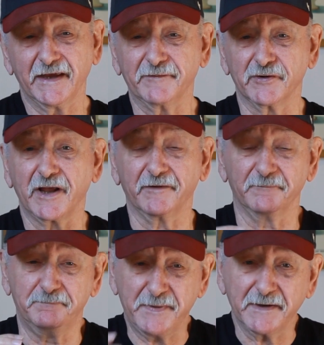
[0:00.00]
if you're not a
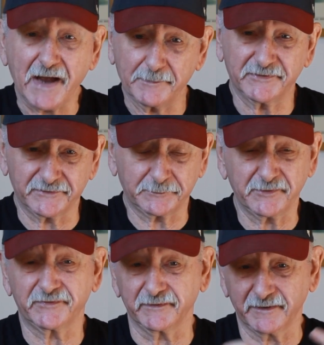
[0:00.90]
big options
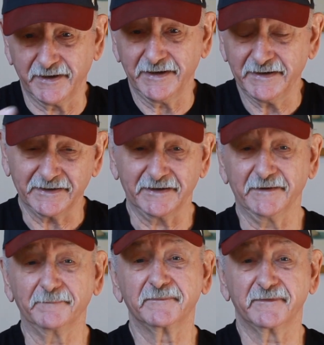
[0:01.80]
person,
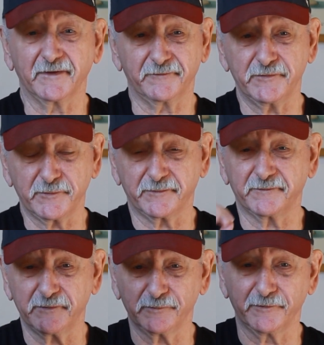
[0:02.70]
a
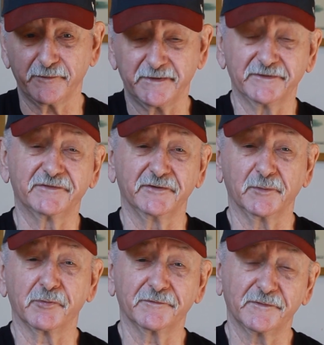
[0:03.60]
few little things in
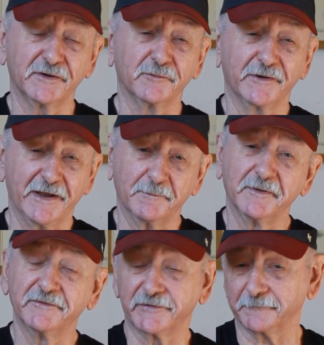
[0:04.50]
your portfolio would
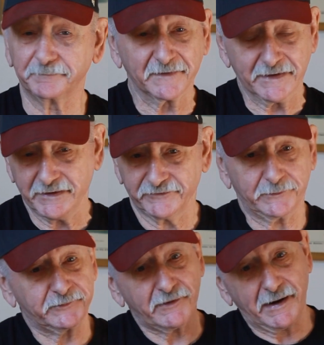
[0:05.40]
help. So
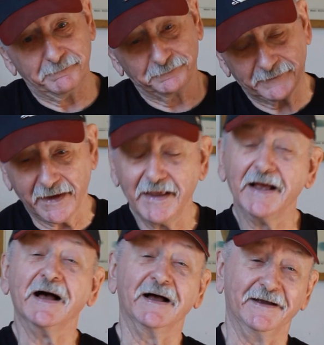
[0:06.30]
subscribe.
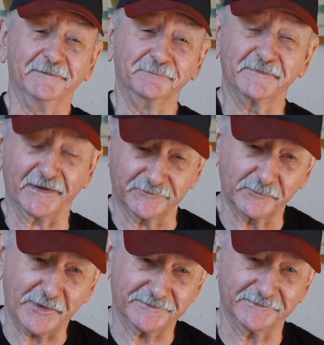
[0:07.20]
Thanks
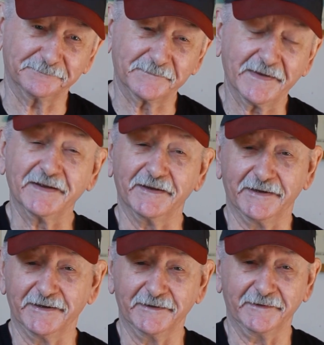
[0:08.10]
for watching,
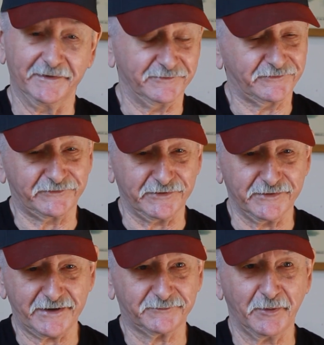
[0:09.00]
and see
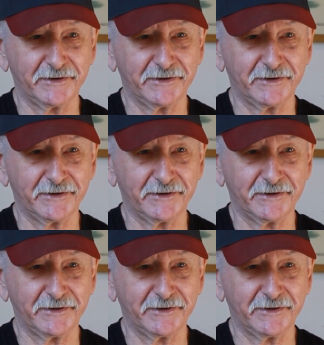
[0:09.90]
you next